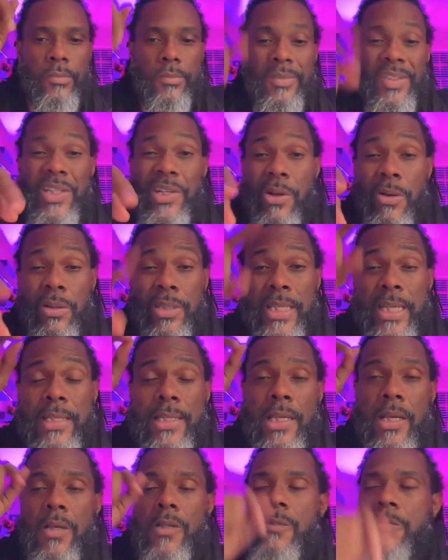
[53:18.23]
You know what that
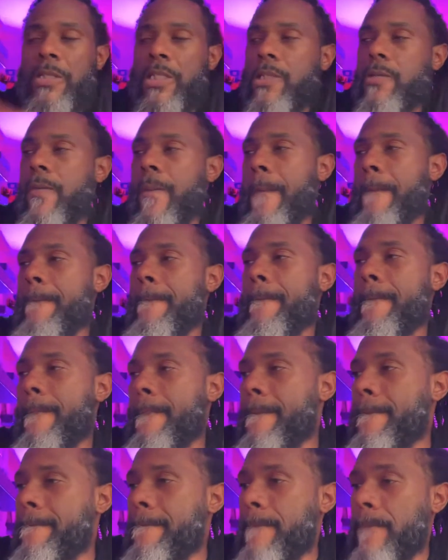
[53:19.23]
tells me?
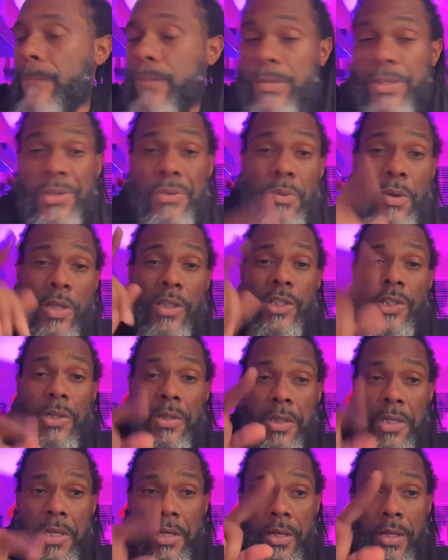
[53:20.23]
You want
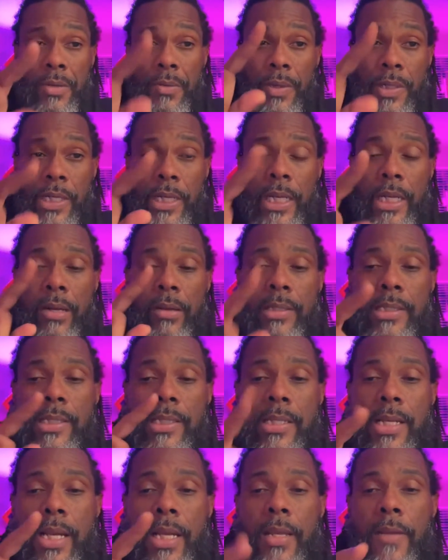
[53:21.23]
to hear it
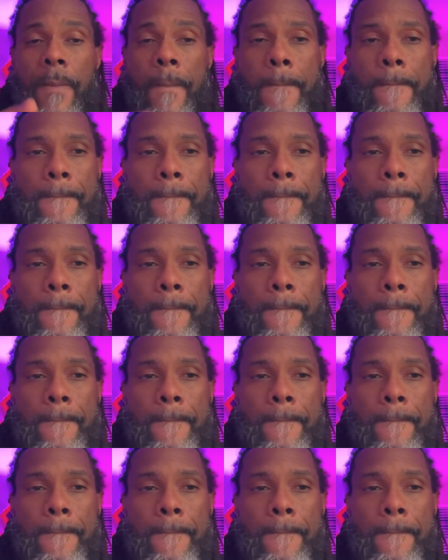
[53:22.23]
tonight.